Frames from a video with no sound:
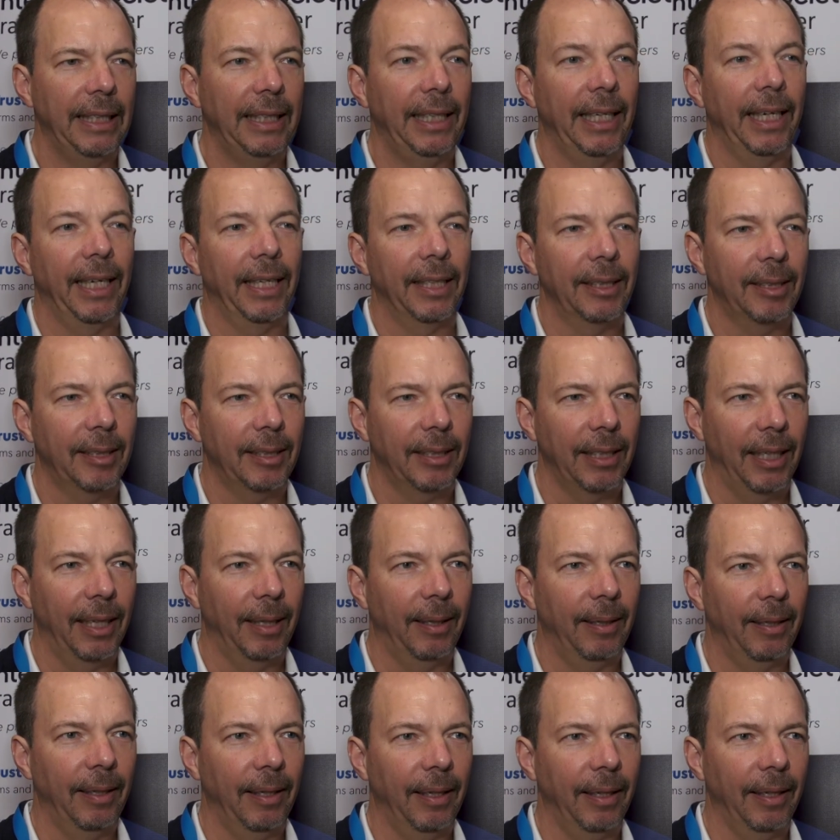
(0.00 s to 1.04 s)
yes, I
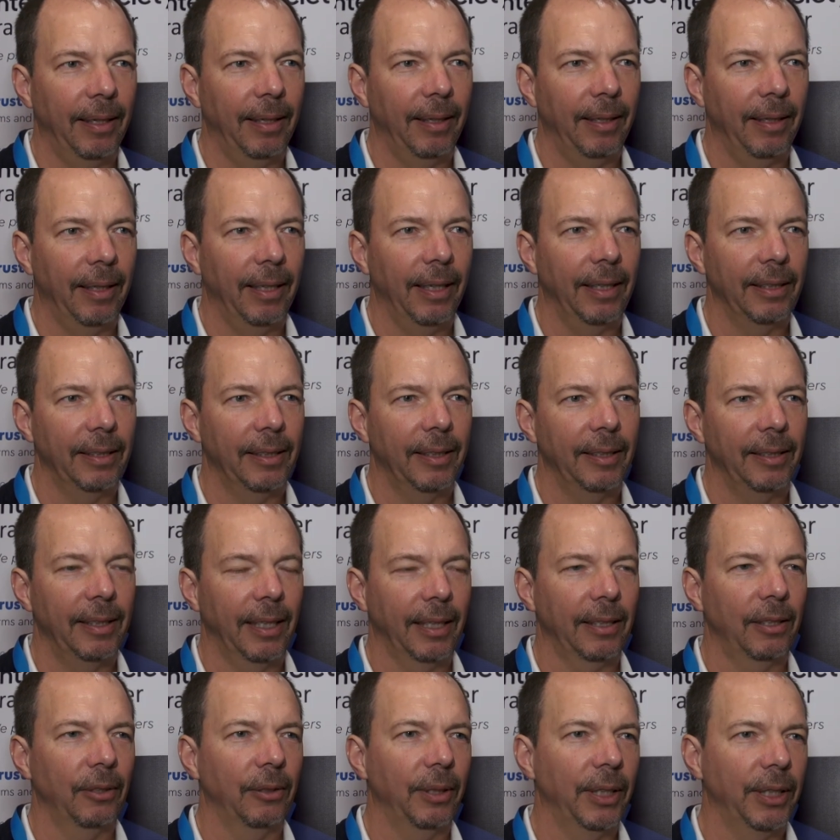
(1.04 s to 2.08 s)
think that the
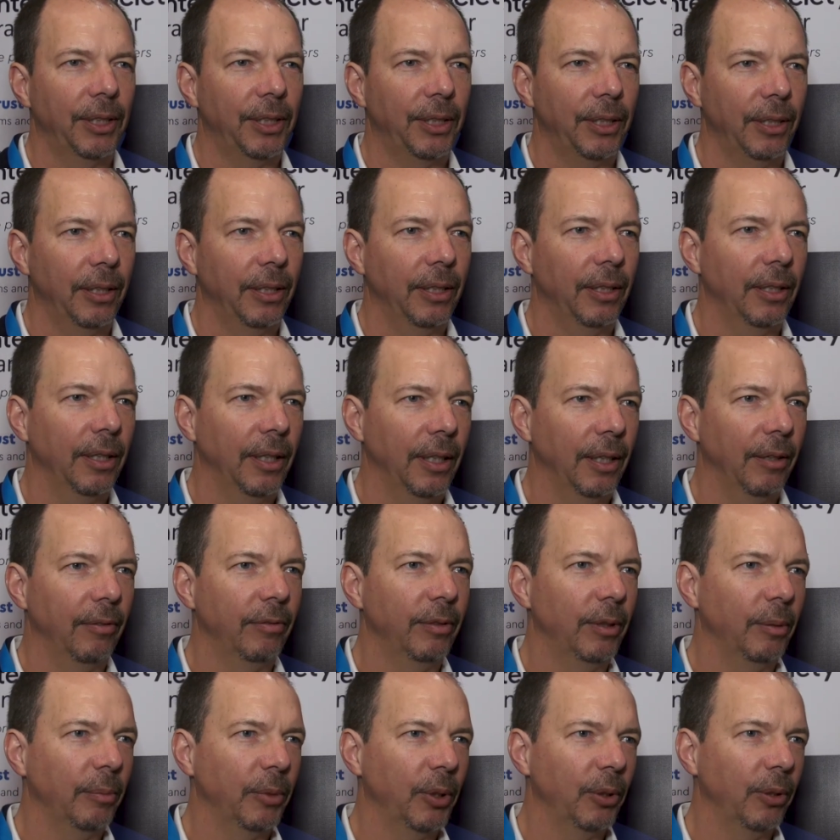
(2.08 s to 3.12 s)
Declaration
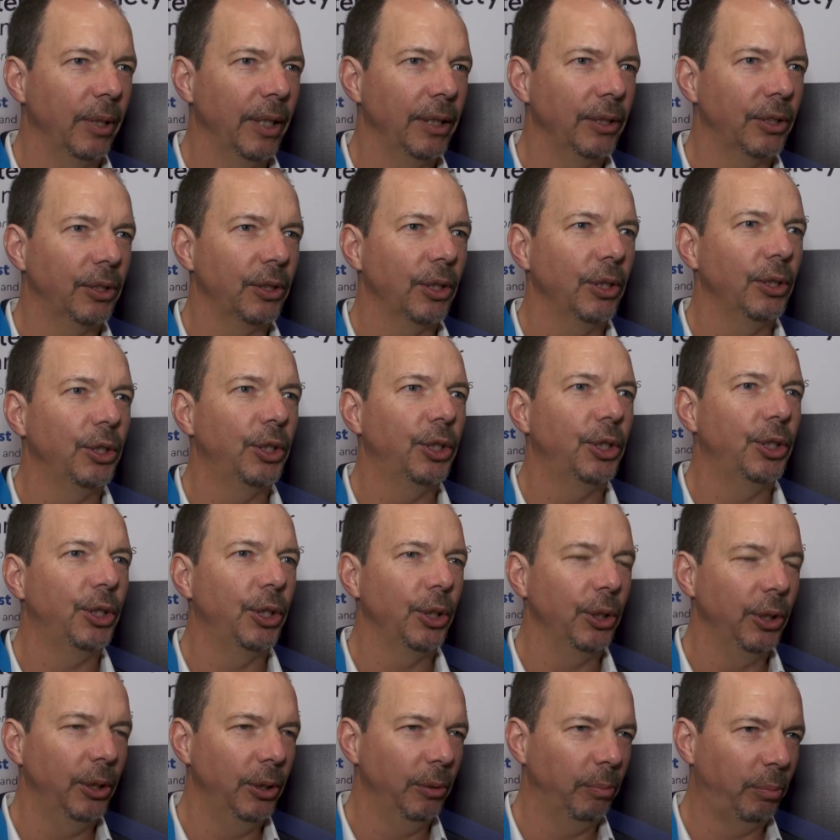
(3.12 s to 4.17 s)
of Human Rights
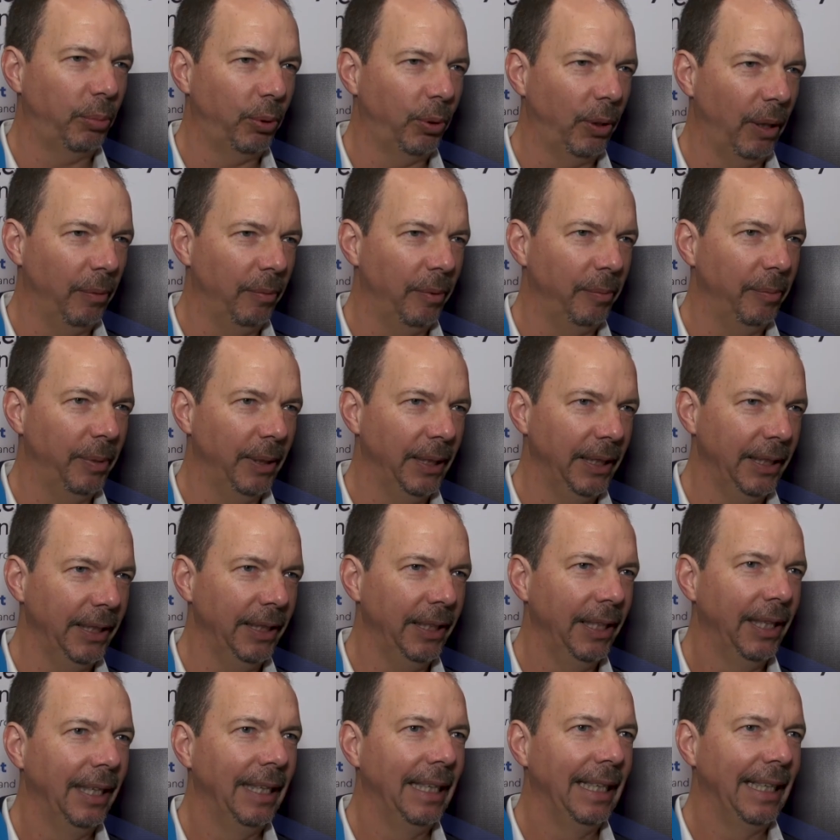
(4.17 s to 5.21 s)
should probably
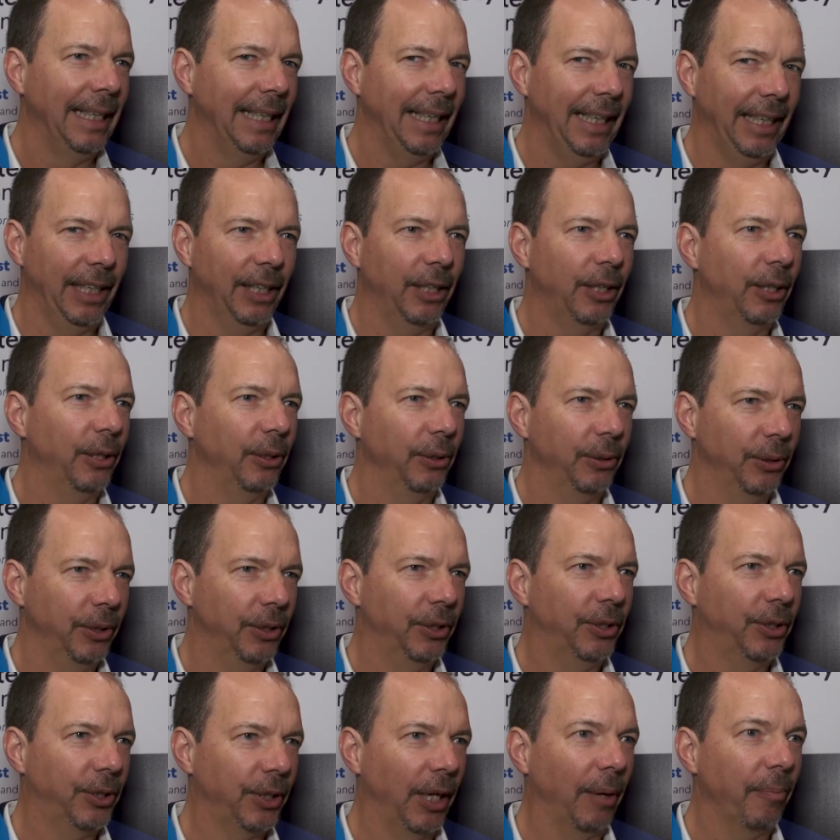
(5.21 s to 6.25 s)
include
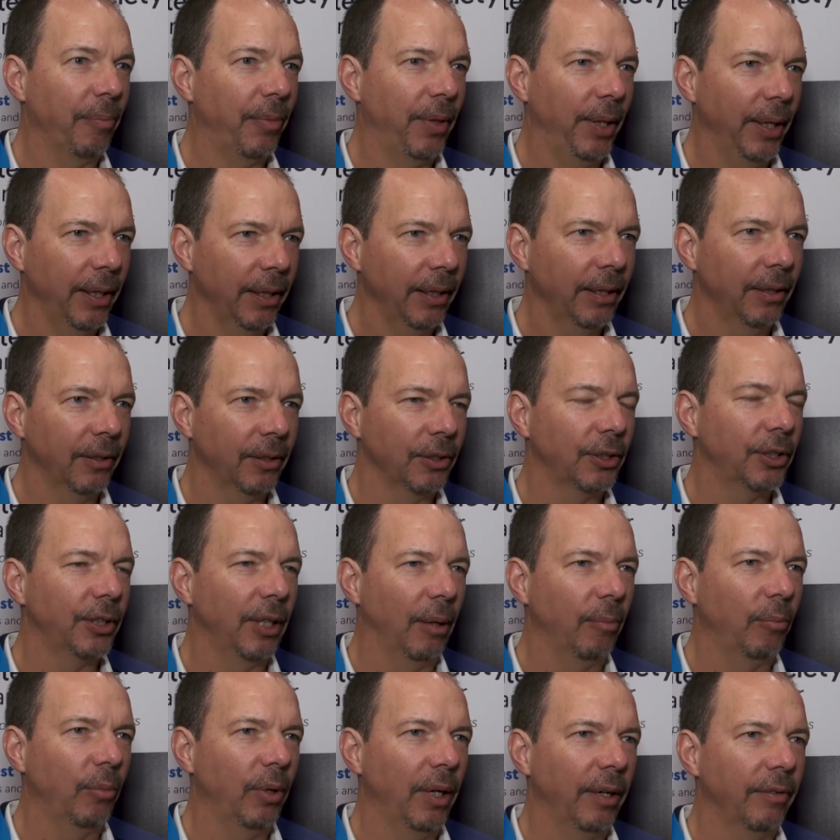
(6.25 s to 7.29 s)
something or
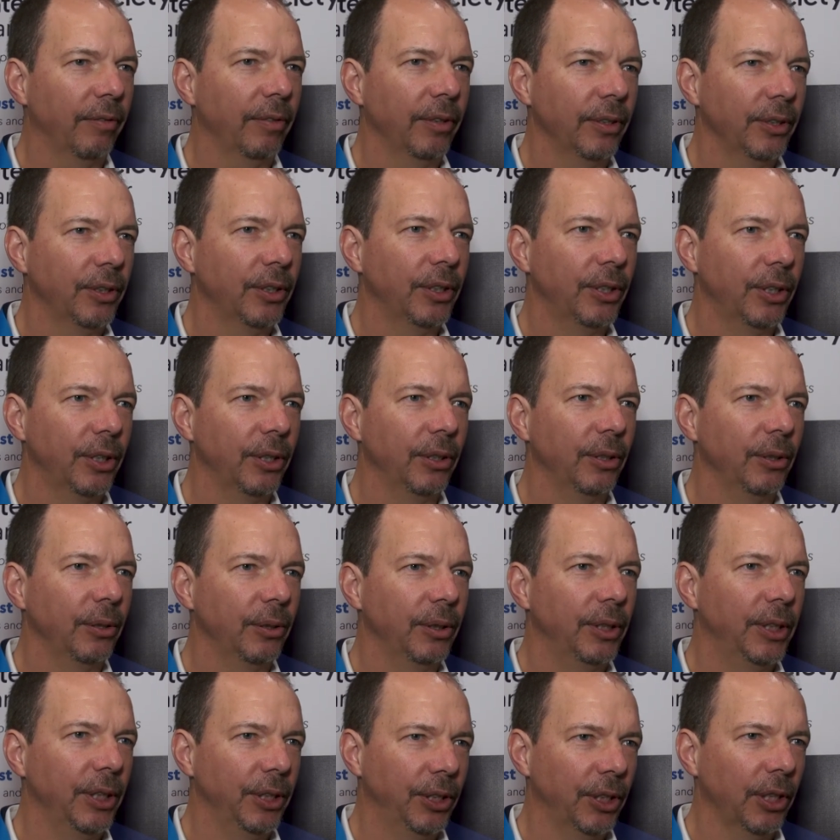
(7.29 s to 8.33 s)
some reference to
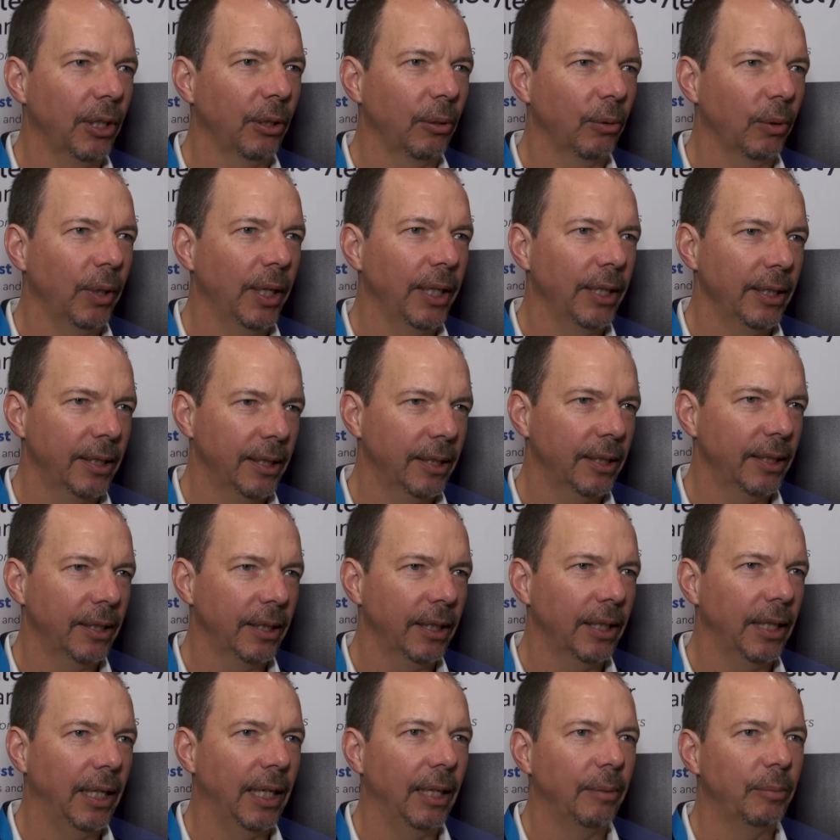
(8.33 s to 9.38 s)
digital rights,
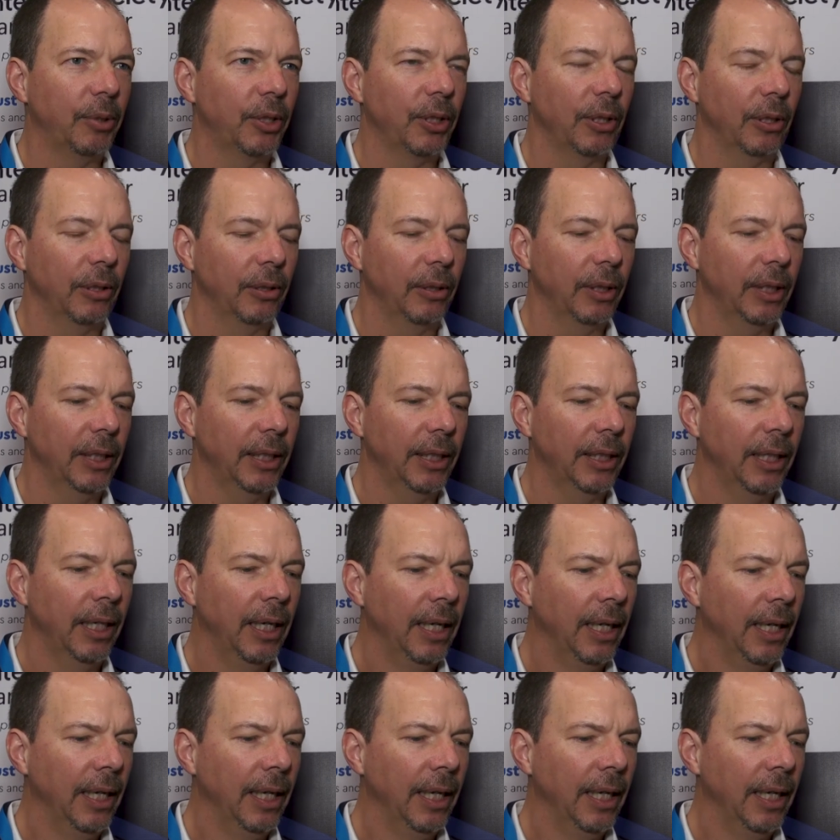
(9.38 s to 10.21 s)
absolutely.